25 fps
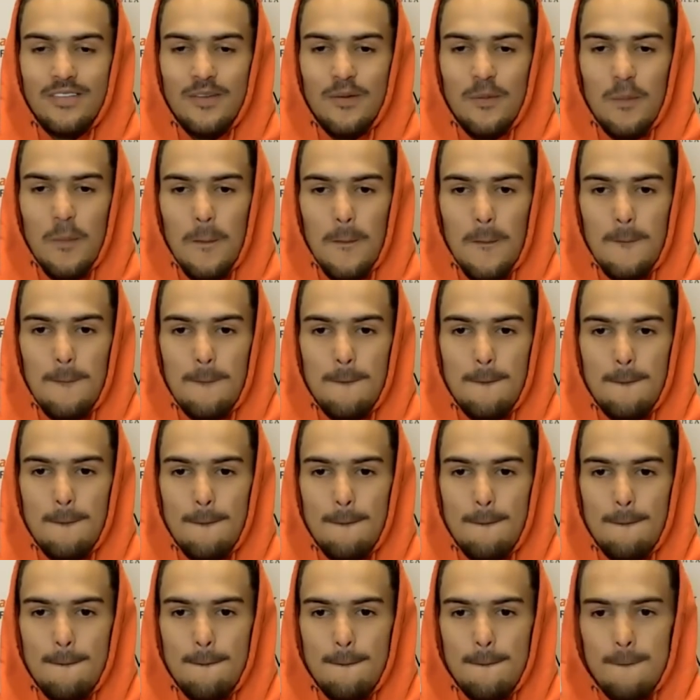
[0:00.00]

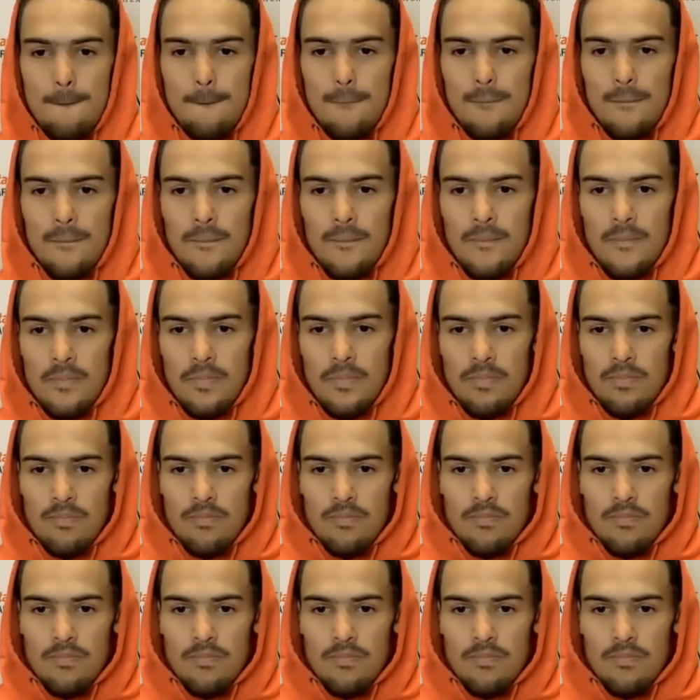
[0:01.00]
(silence)